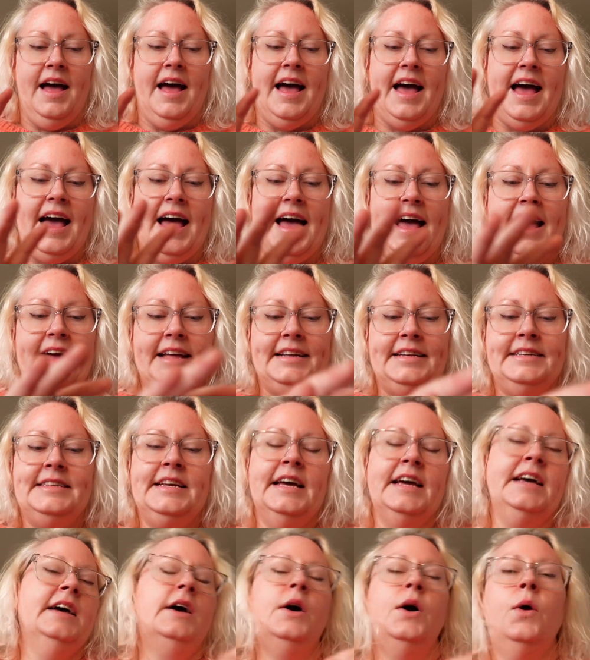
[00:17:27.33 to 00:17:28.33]
And
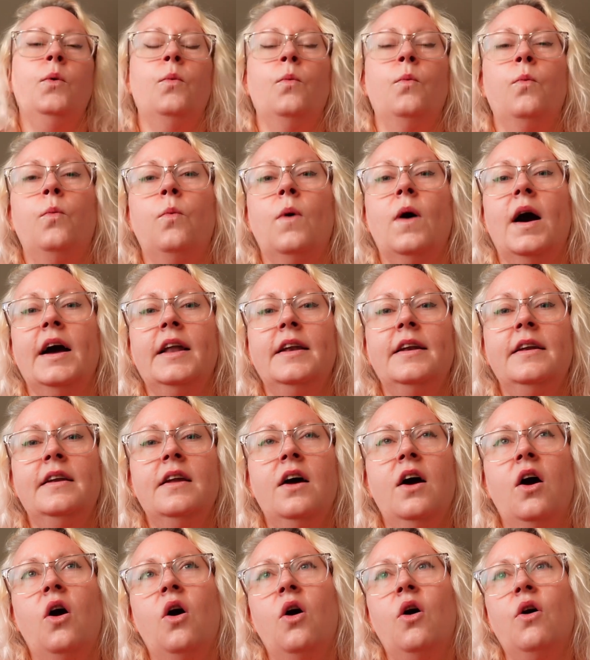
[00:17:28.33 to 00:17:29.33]

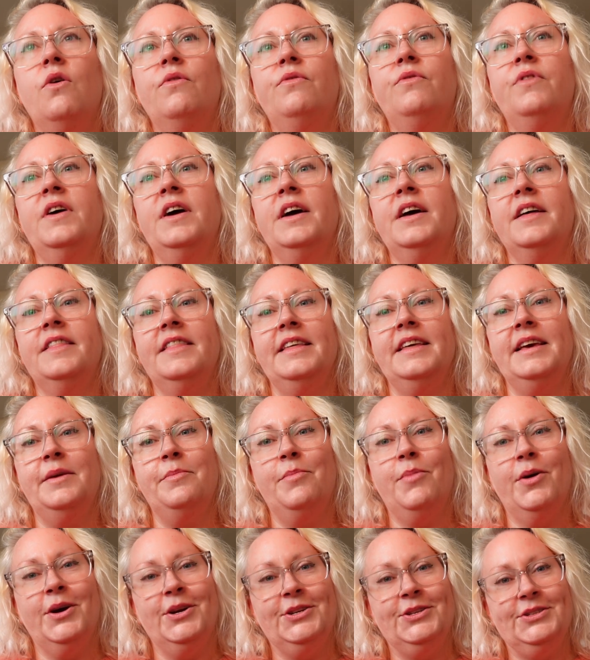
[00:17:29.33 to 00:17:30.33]
one of the
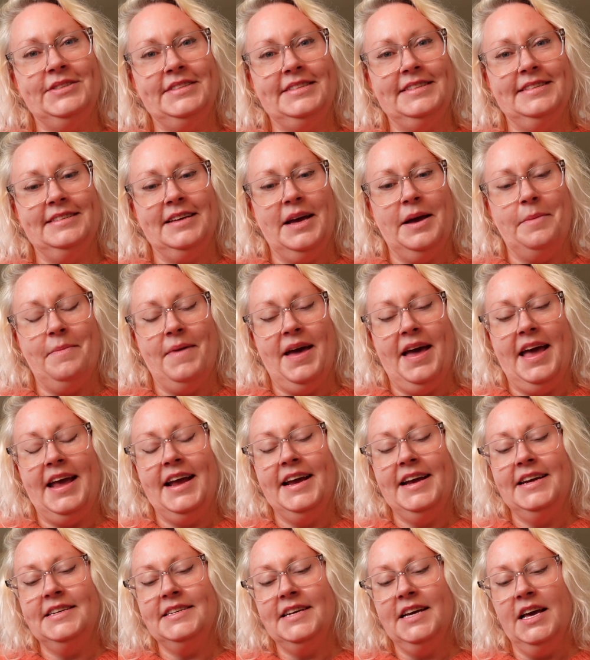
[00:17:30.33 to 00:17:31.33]
purchases I
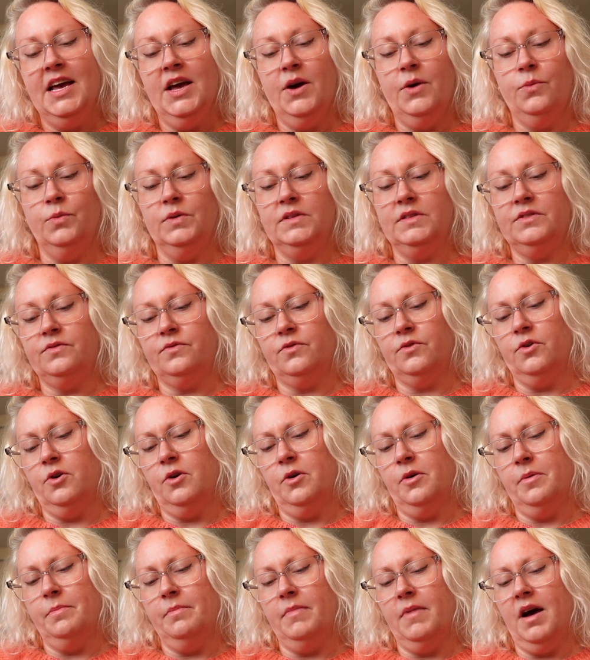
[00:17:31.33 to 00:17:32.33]
made was
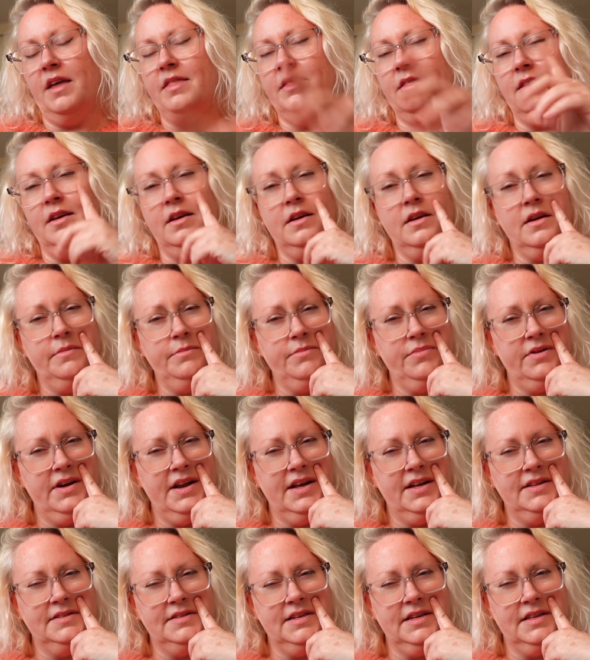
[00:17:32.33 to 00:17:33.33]
from, I think I'm
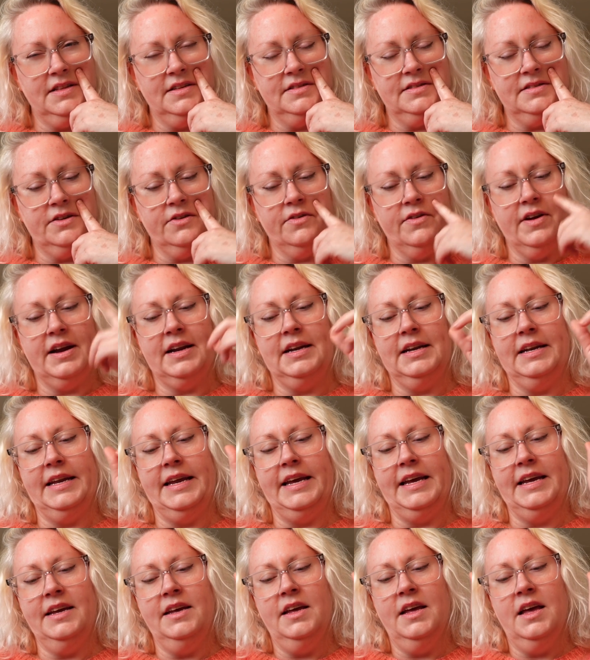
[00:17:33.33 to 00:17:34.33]
pronouncing this
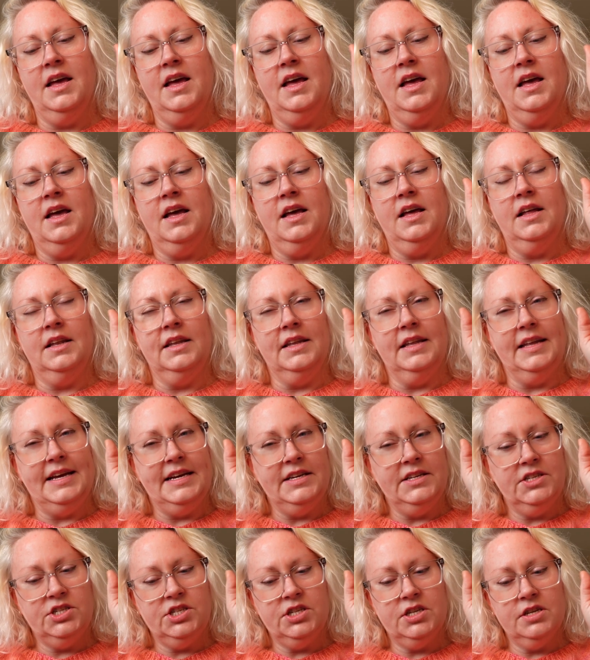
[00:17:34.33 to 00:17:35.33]
correctly,
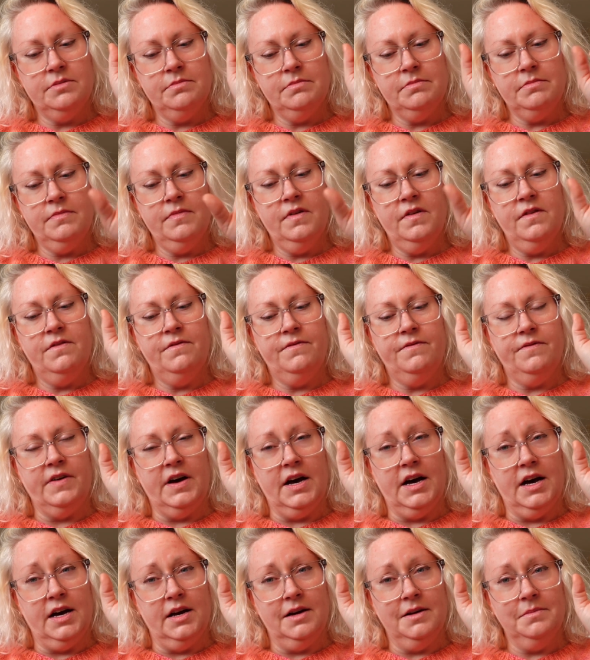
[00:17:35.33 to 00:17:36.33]
Leahcim
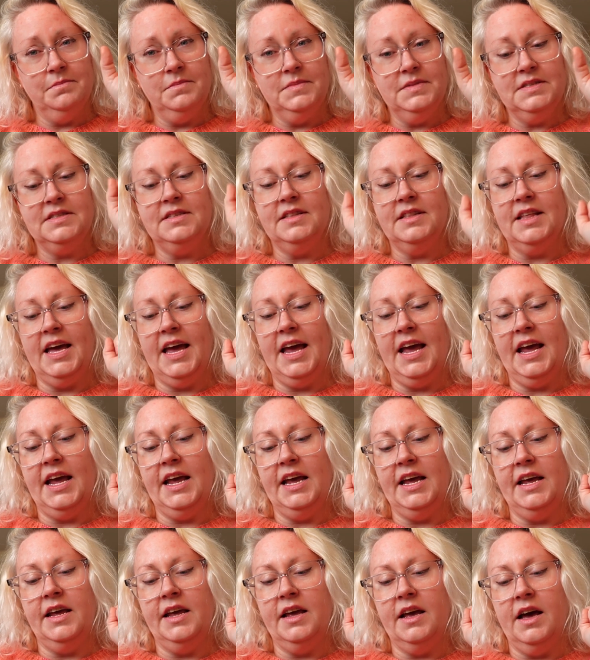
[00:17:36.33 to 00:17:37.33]
Farms.
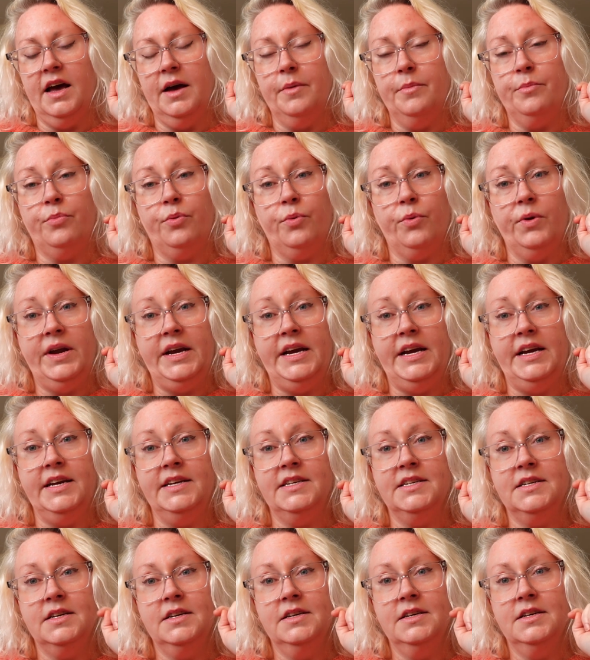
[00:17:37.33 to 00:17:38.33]
They
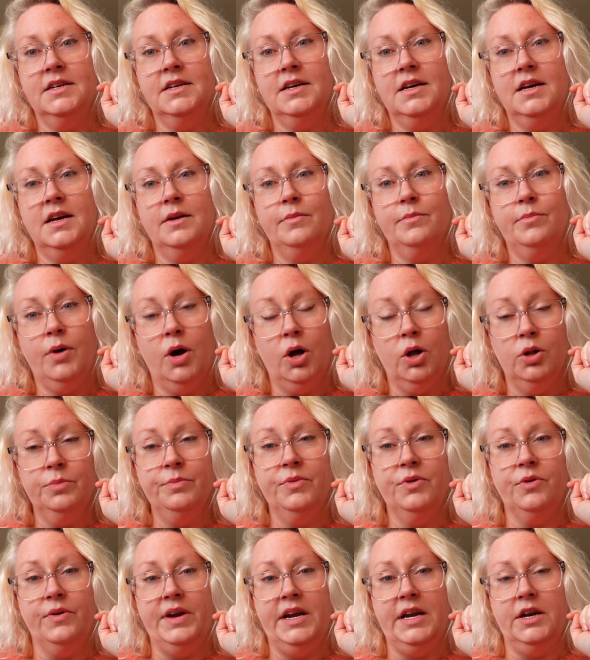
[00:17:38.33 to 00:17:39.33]
breed Pole
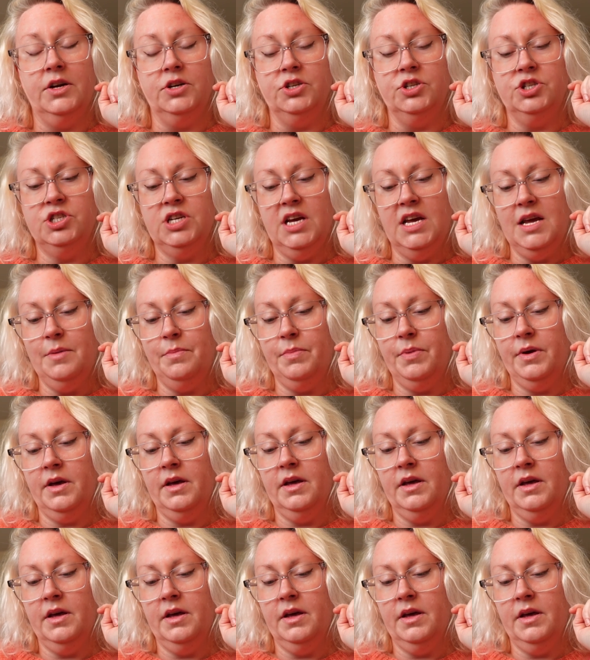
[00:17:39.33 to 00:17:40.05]
Merino sheep.